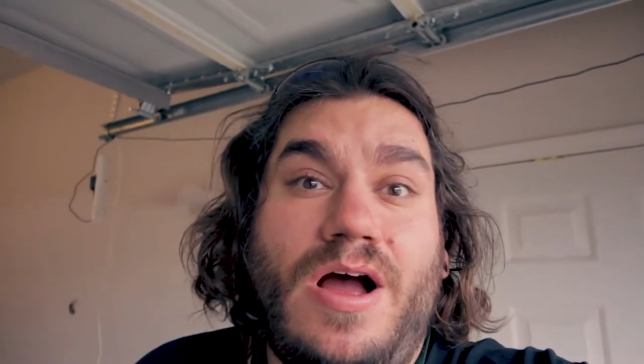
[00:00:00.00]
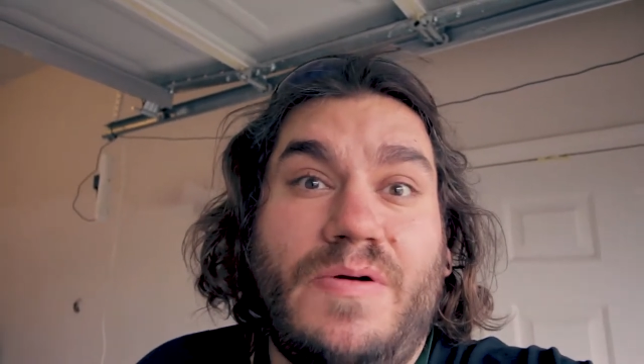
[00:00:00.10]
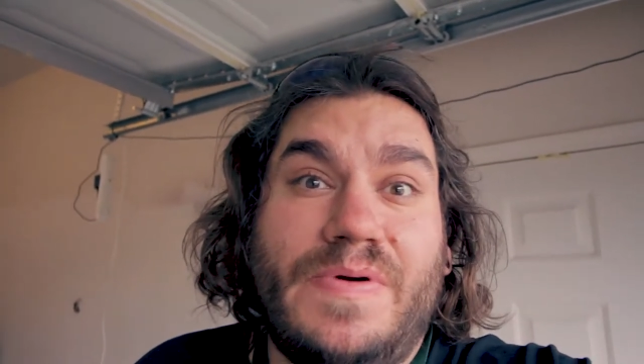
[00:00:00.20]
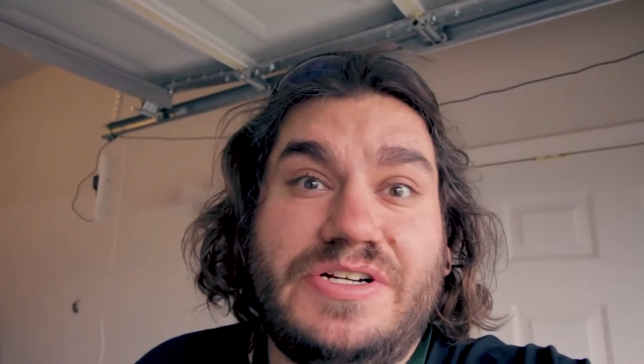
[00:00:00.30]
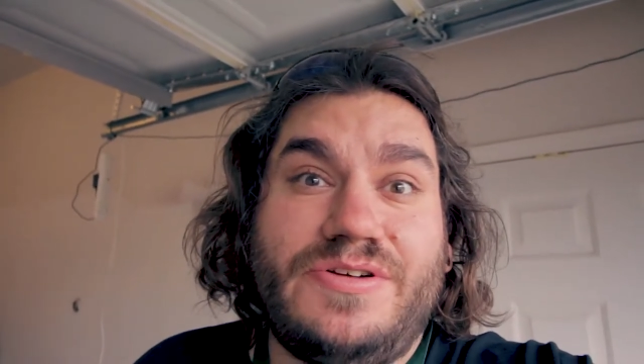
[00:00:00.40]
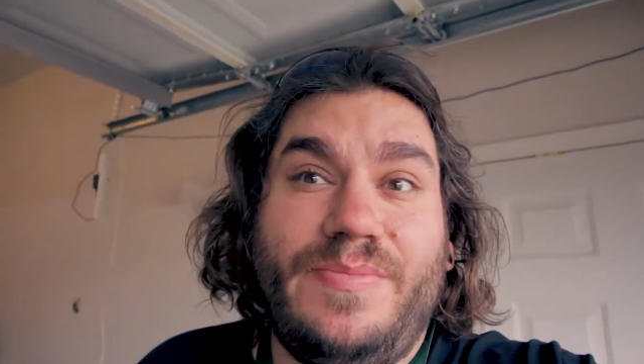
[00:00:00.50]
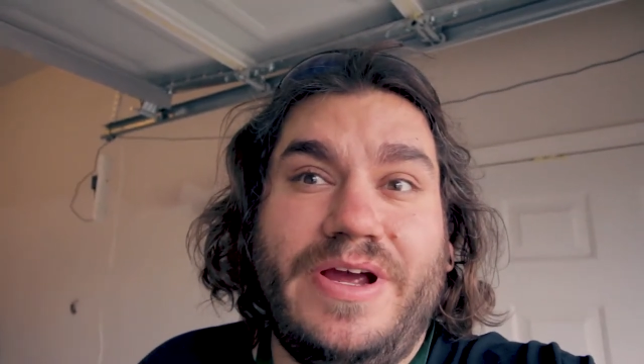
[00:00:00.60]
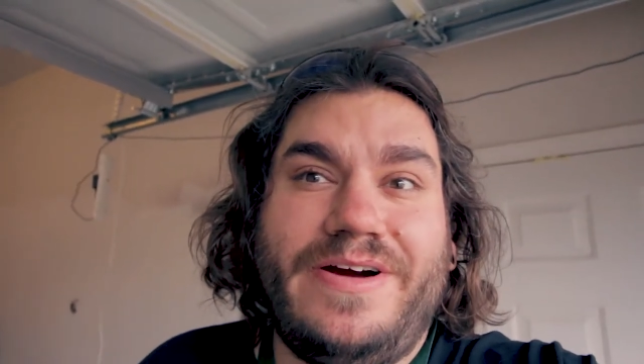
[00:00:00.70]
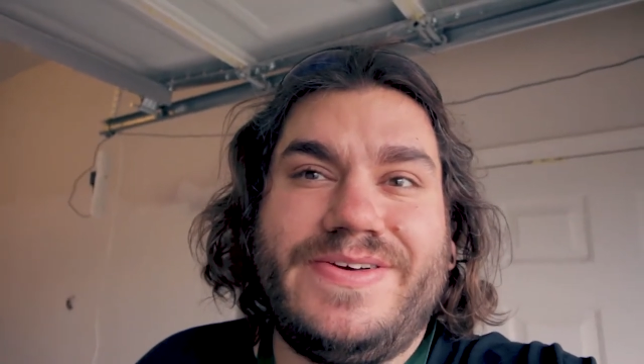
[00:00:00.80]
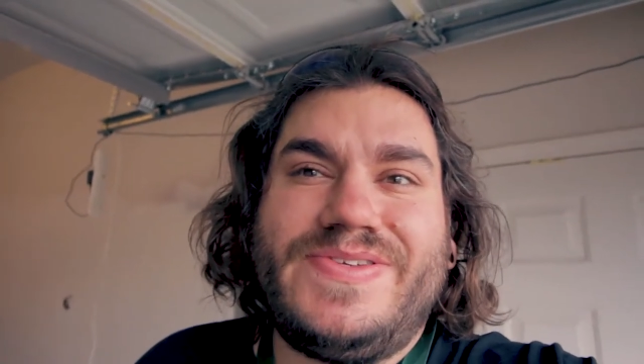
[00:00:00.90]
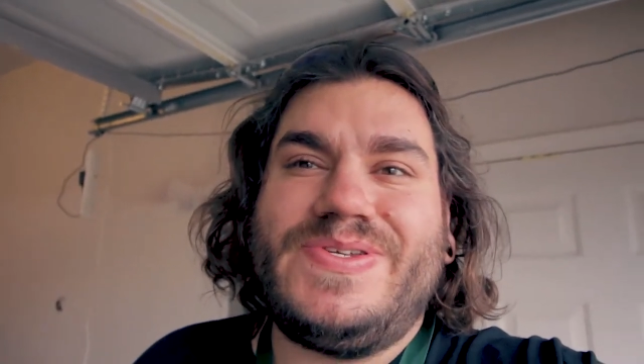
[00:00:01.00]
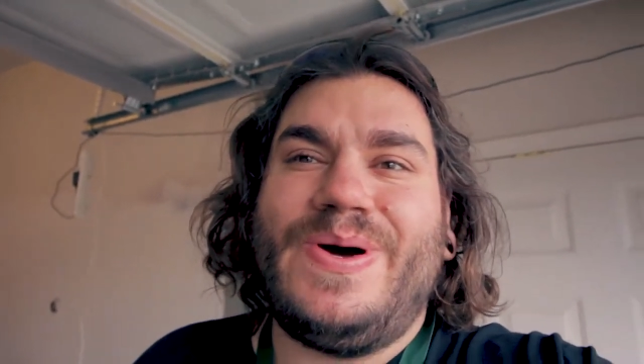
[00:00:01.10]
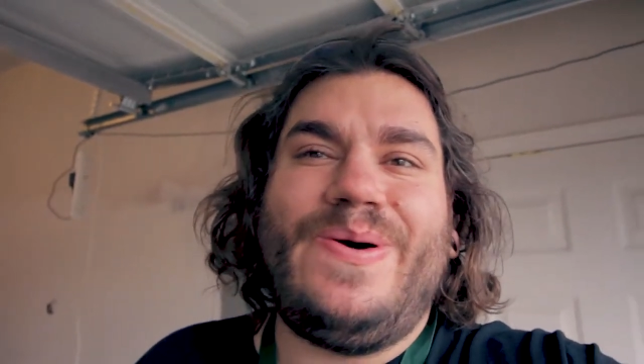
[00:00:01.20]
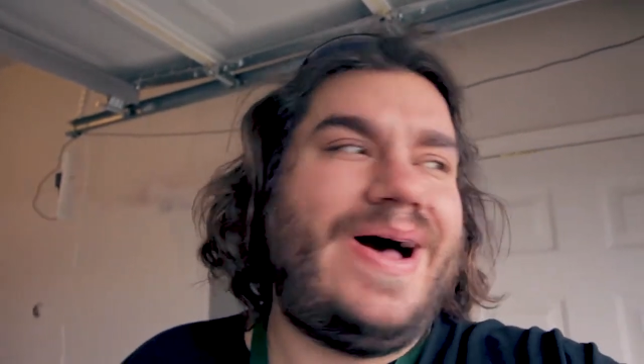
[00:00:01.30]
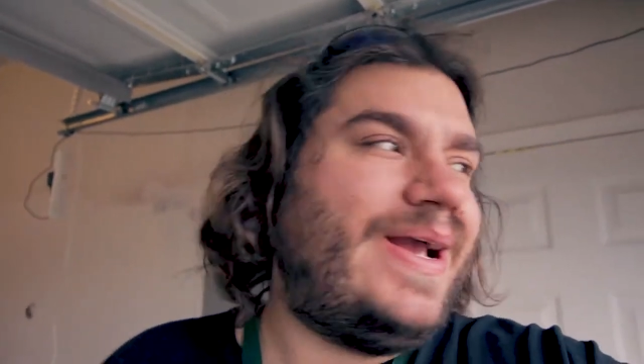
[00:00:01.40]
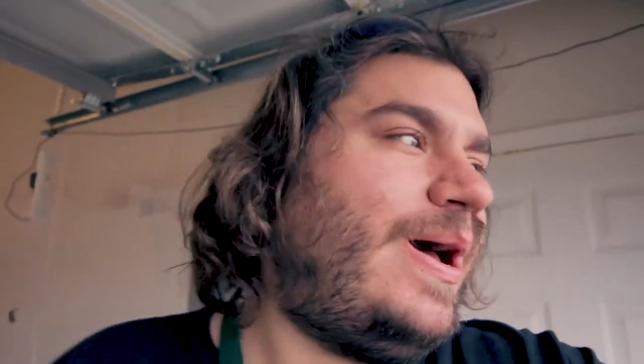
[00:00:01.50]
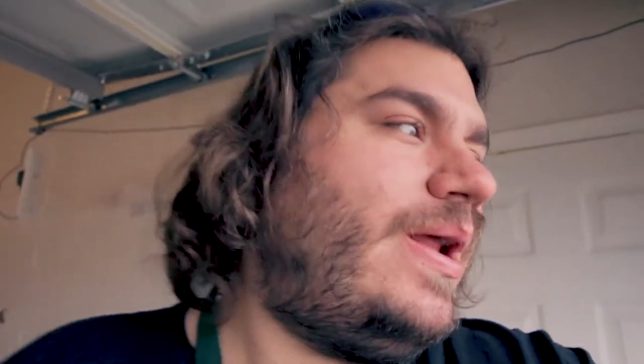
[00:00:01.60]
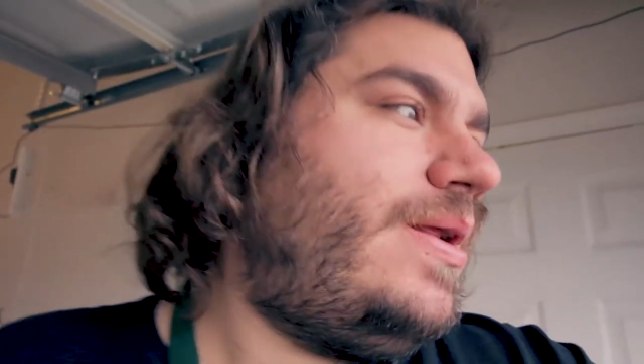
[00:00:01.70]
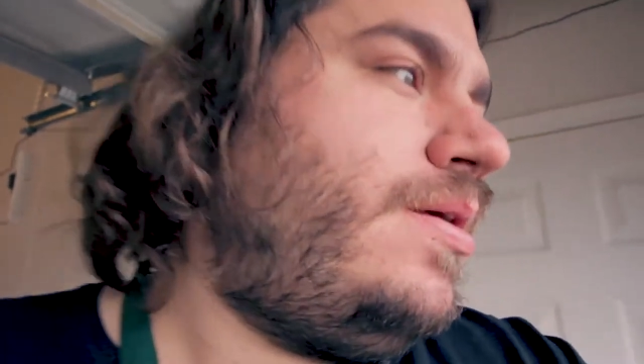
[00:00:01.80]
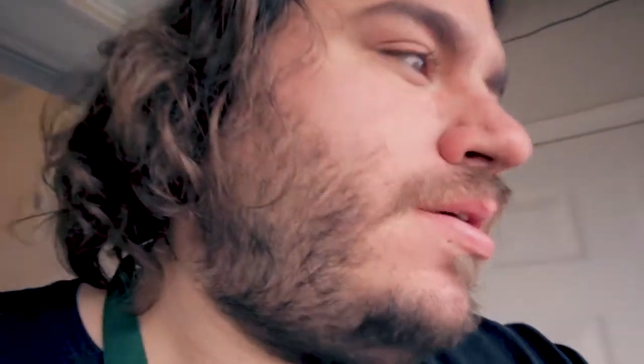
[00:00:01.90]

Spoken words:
original mirrors. So I got